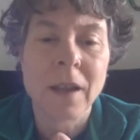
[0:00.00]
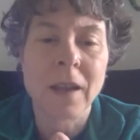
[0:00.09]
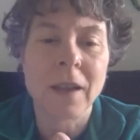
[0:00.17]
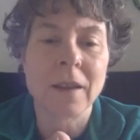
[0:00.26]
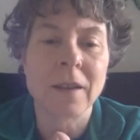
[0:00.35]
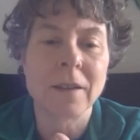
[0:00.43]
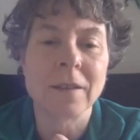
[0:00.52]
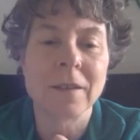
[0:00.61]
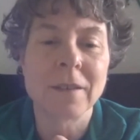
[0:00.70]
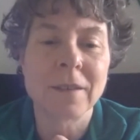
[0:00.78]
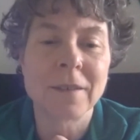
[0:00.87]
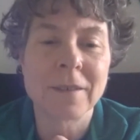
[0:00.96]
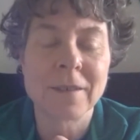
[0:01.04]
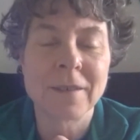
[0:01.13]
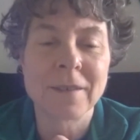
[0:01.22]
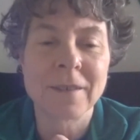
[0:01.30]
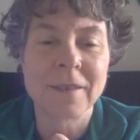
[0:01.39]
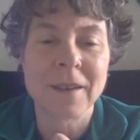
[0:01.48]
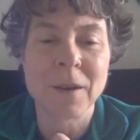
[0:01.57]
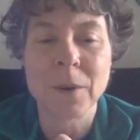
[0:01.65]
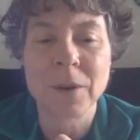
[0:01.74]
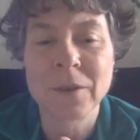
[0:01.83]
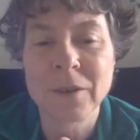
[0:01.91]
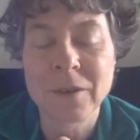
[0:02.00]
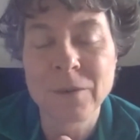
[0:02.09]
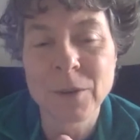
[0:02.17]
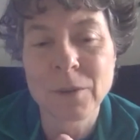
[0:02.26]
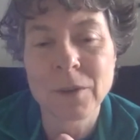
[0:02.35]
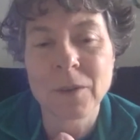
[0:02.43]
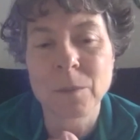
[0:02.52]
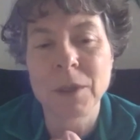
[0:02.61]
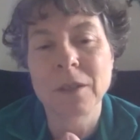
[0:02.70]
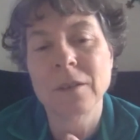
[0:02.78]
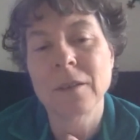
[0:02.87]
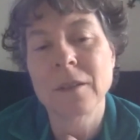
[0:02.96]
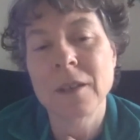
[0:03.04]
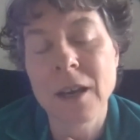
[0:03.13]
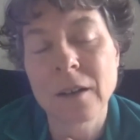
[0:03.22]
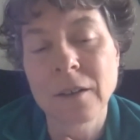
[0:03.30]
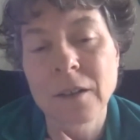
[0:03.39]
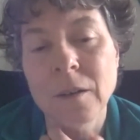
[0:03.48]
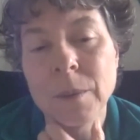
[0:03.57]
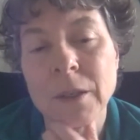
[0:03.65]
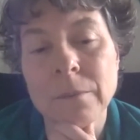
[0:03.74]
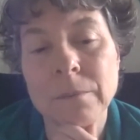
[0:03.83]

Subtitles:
And I wondered if you could speak to that a little bit.